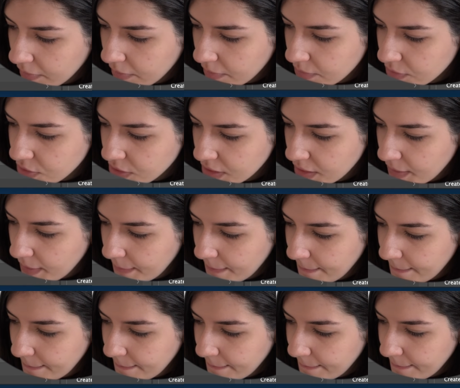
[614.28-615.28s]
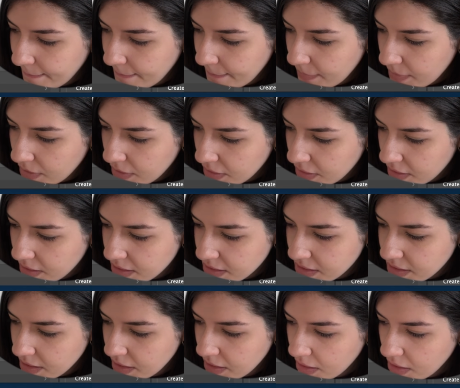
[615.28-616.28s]
I'm just gonna put
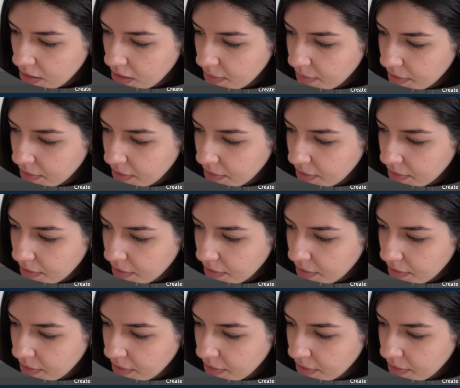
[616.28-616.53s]
this up.